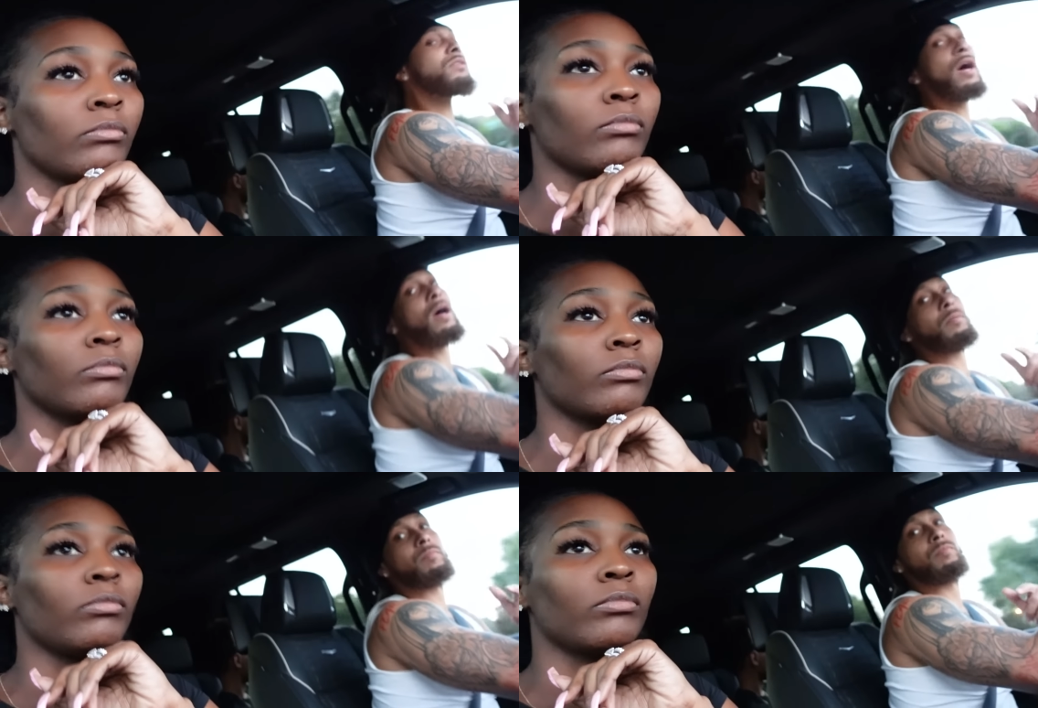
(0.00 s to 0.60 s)
Speaker 1: stop
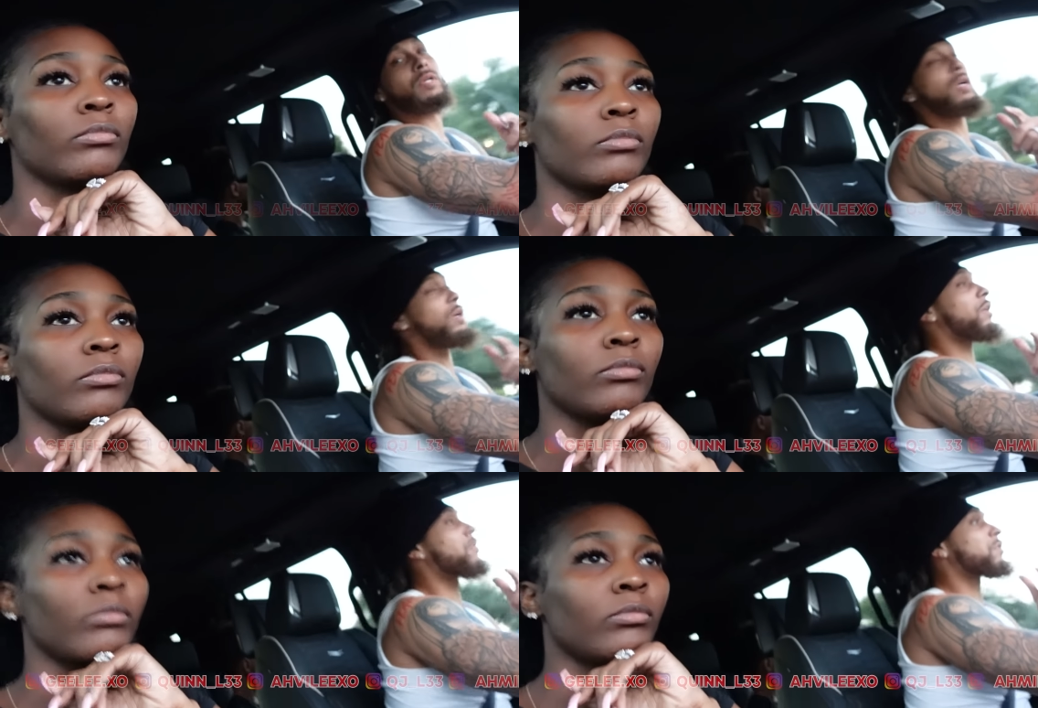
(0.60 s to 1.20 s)

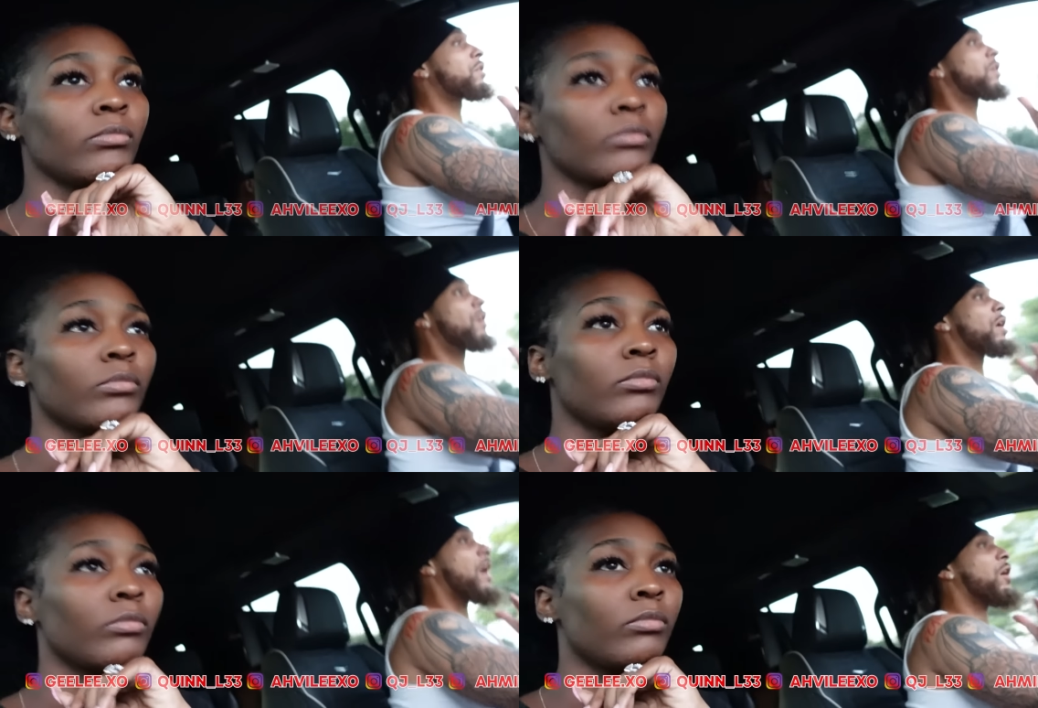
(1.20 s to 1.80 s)
because
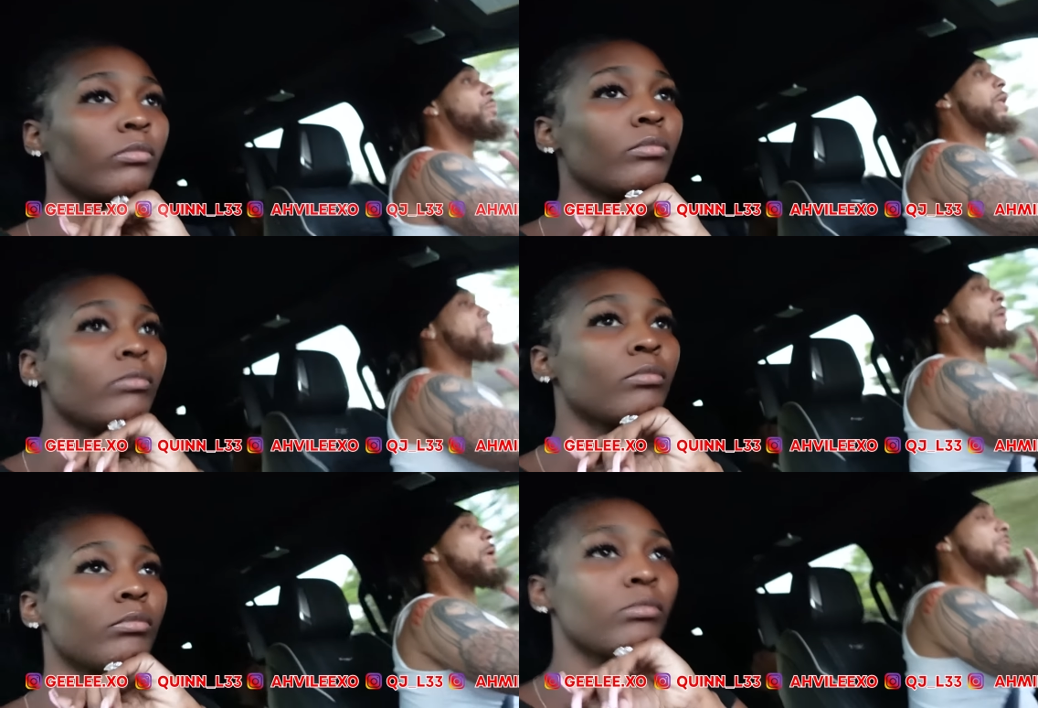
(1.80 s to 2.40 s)
I don't play
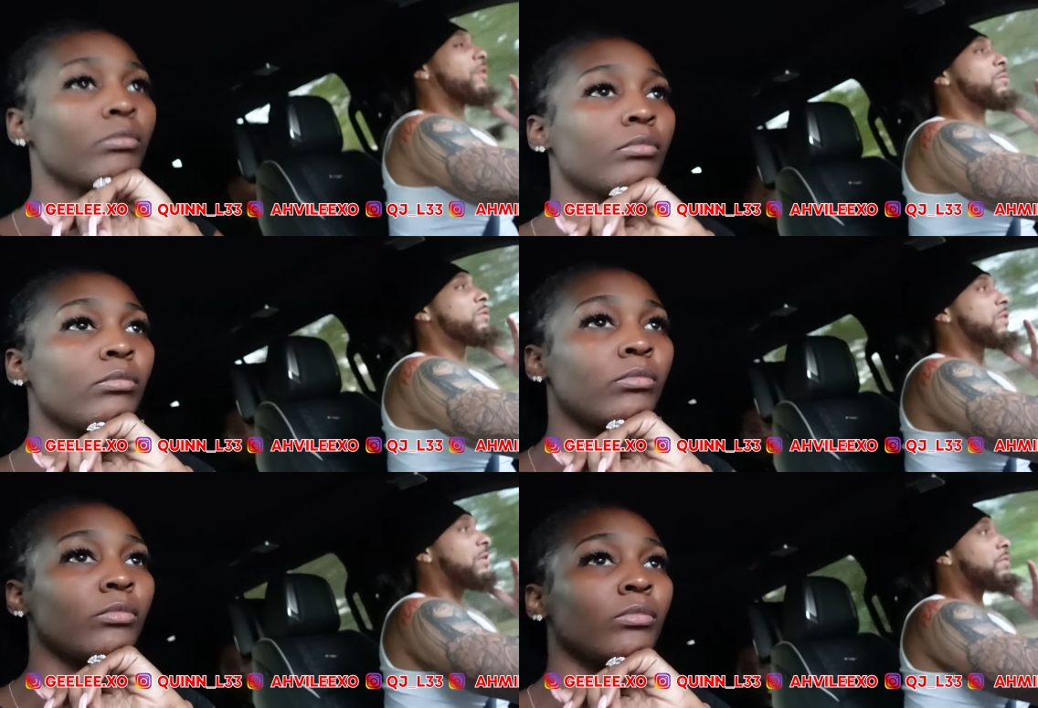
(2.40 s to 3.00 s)
about my family
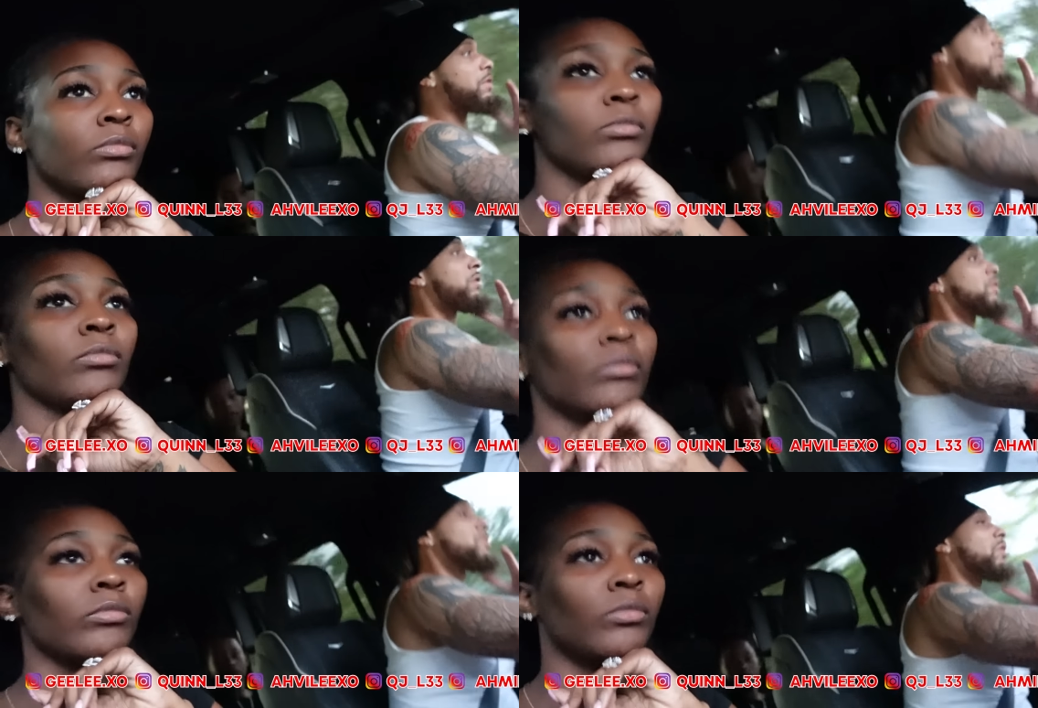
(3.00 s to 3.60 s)
safety.
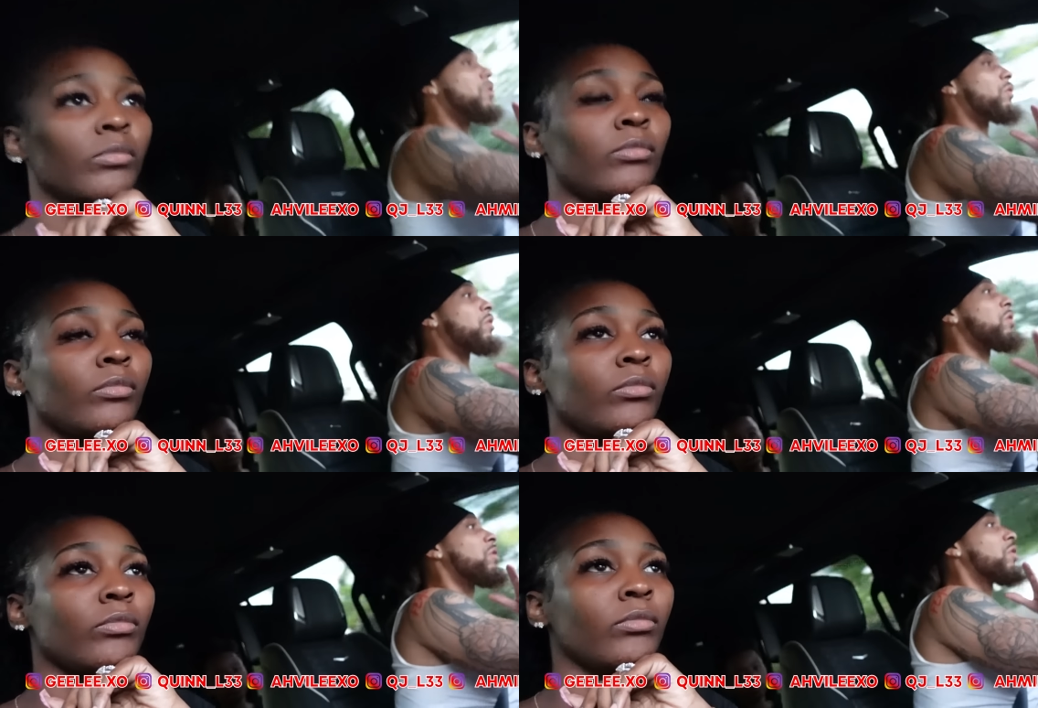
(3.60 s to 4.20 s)
So
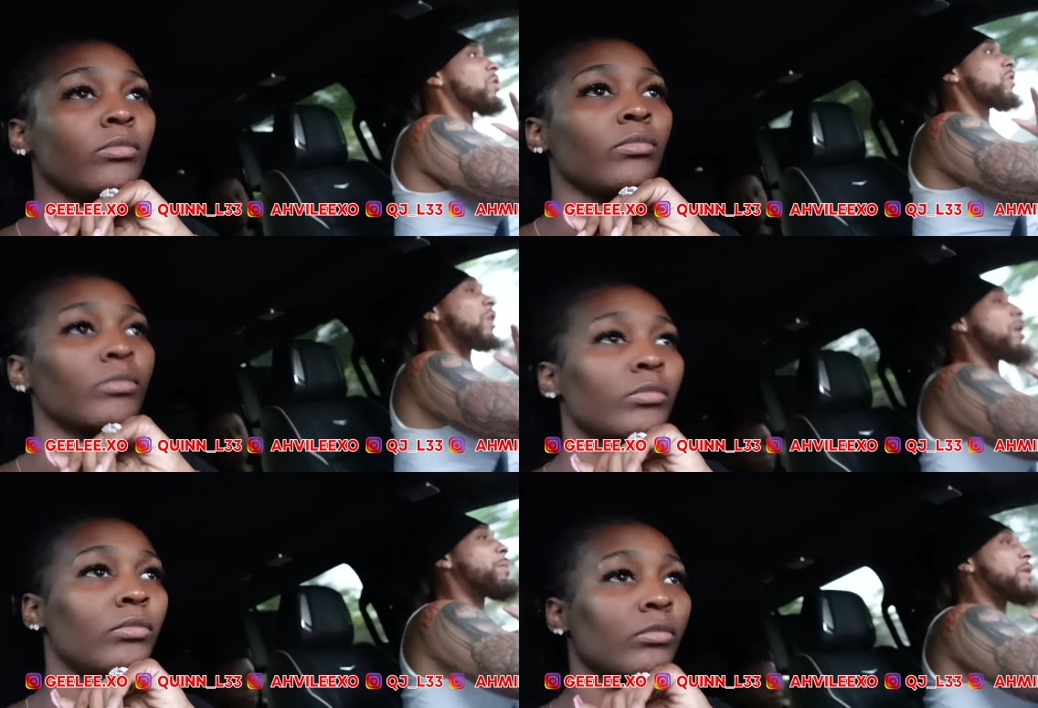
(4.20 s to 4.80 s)

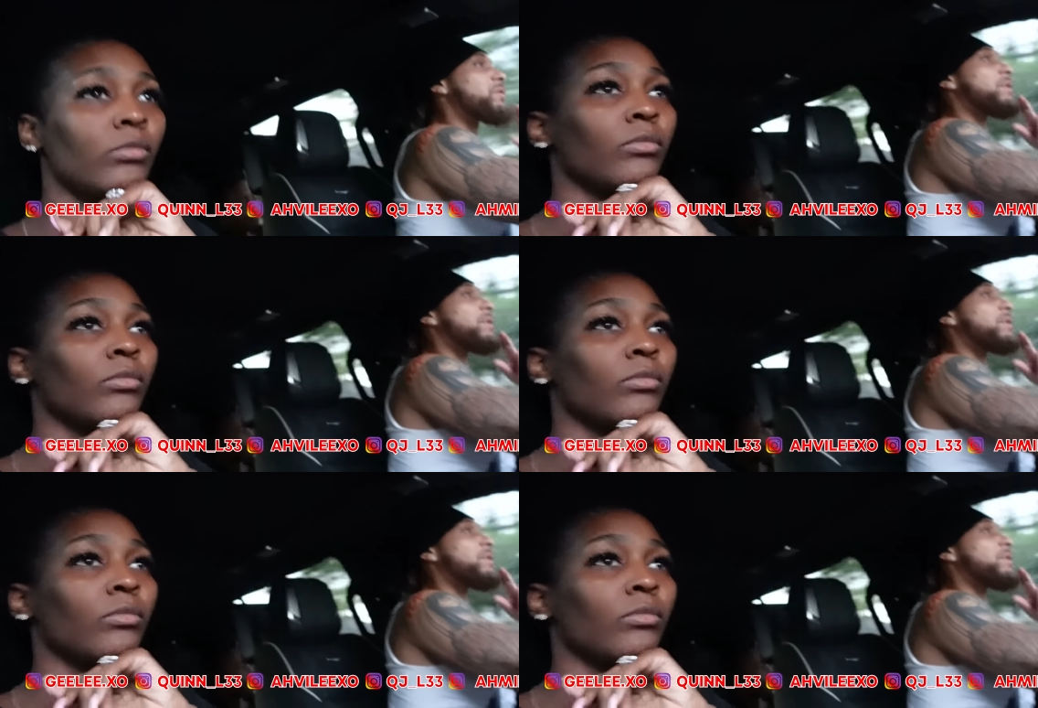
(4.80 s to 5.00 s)
y'all better